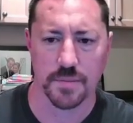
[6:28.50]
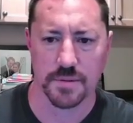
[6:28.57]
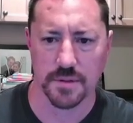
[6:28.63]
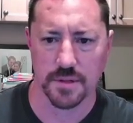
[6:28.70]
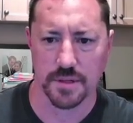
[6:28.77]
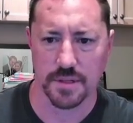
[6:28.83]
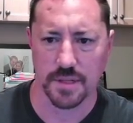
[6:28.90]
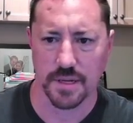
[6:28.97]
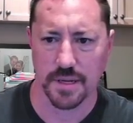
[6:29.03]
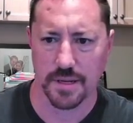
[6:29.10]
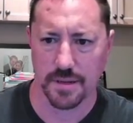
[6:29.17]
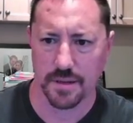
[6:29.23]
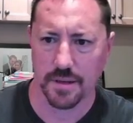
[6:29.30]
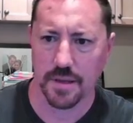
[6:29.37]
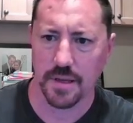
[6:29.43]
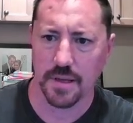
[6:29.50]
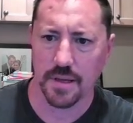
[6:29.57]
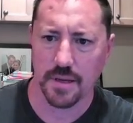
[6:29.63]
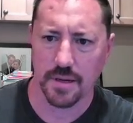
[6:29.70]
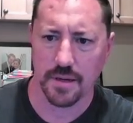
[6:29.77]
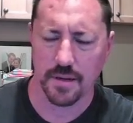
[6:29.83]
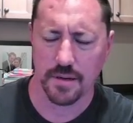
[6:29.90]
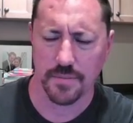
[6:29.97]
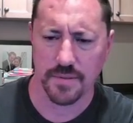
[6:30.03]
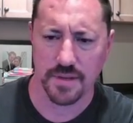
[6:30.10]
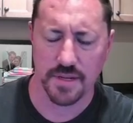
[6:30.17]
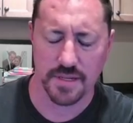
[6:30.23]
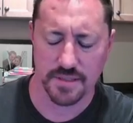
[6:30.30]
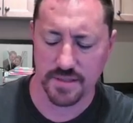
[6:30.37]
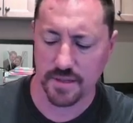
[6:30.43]
look like? The
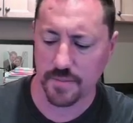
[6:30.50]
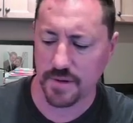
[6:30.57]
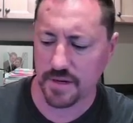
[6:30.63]
nice thing about